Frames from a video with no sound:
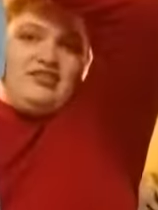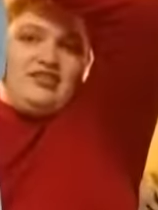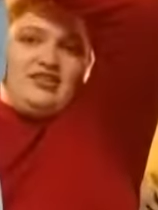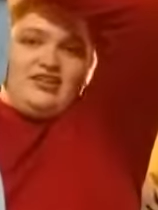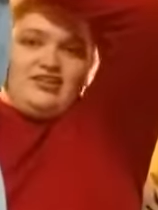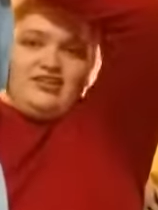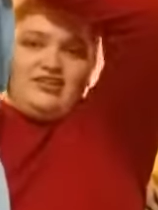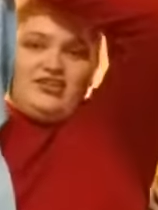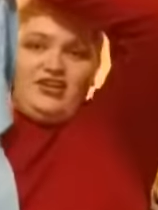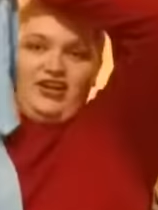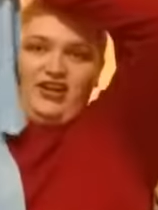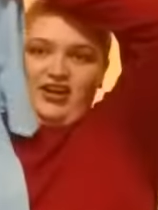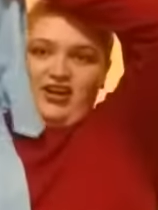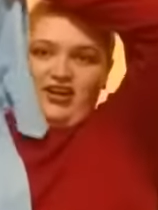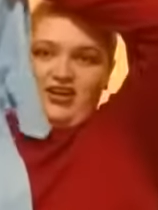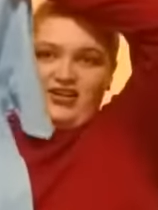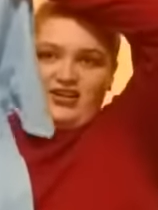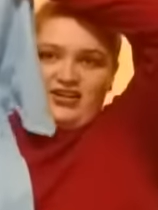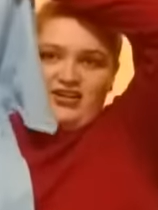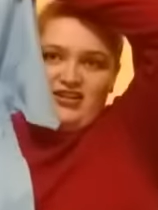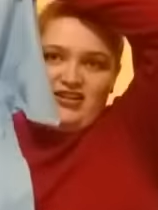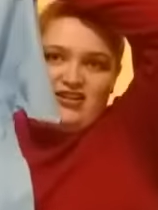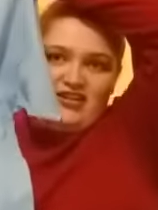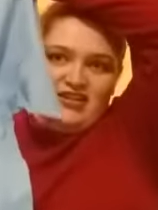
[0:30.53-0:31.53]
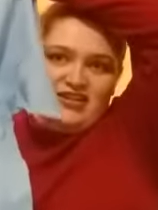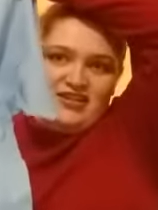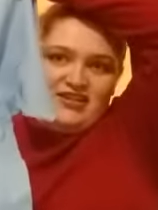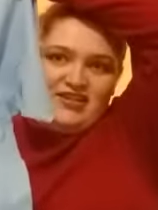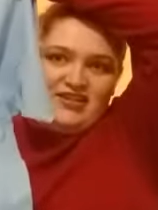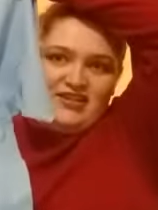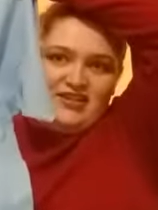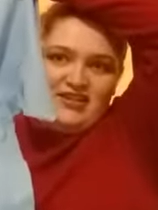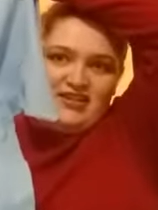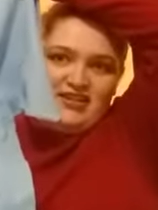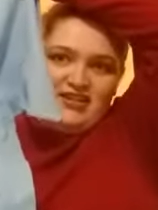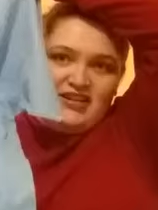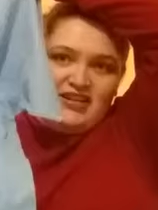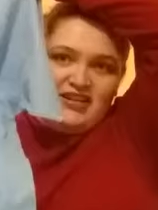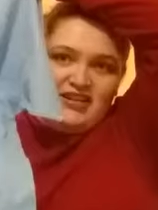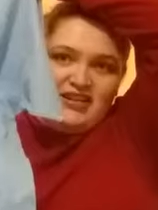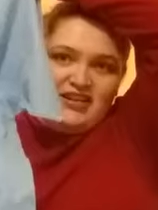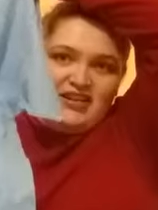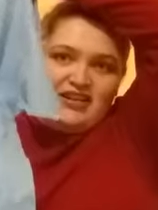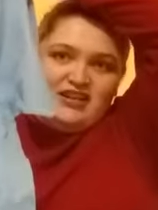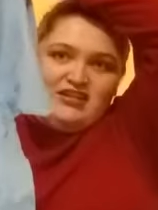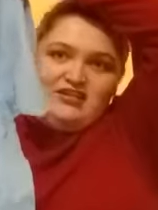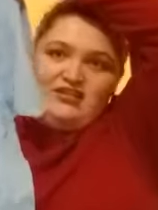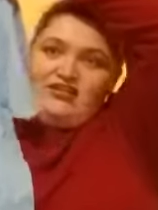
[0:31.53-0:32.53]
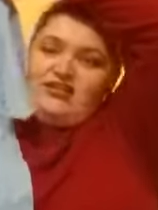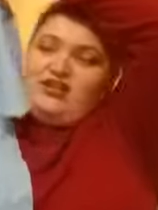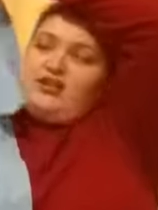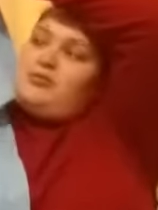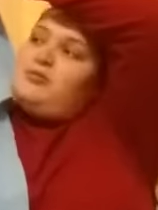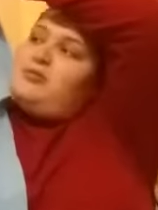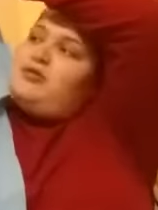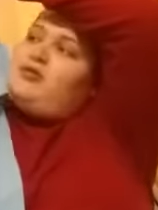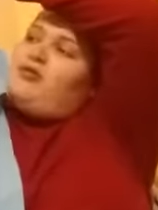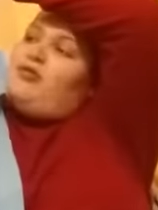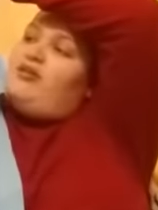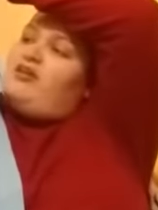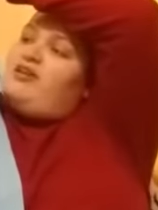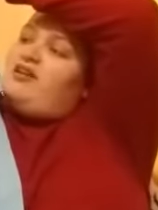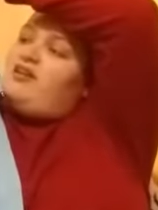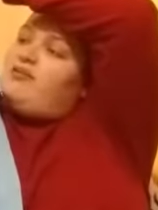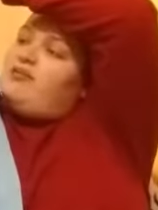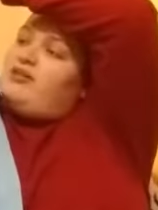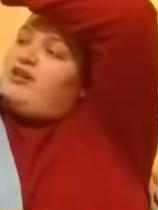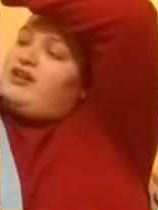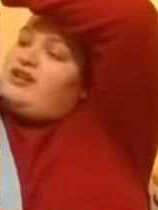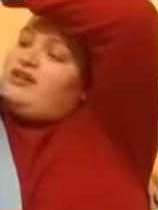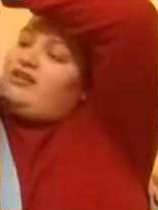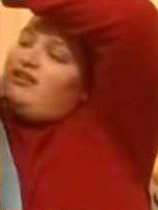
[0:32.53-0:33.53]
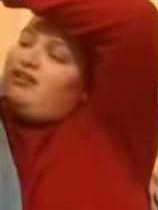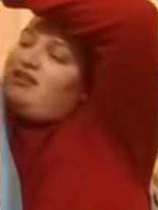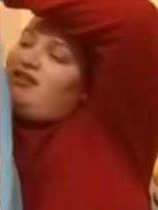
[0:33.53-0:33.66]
t-shirt. It Scoops Ahoy with